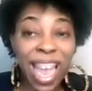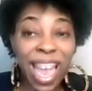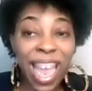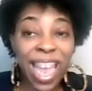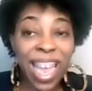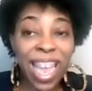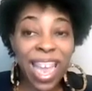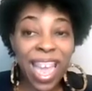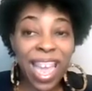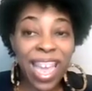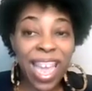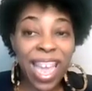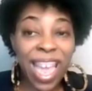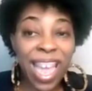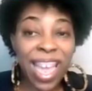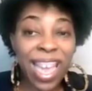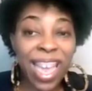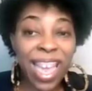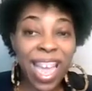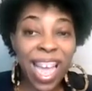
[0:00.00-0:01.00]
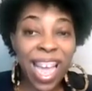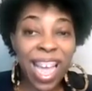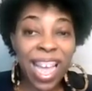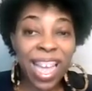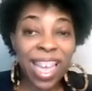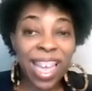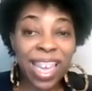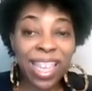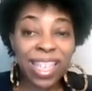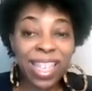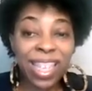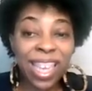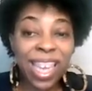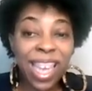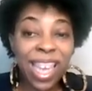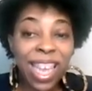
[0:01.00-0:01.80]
Hey, guys.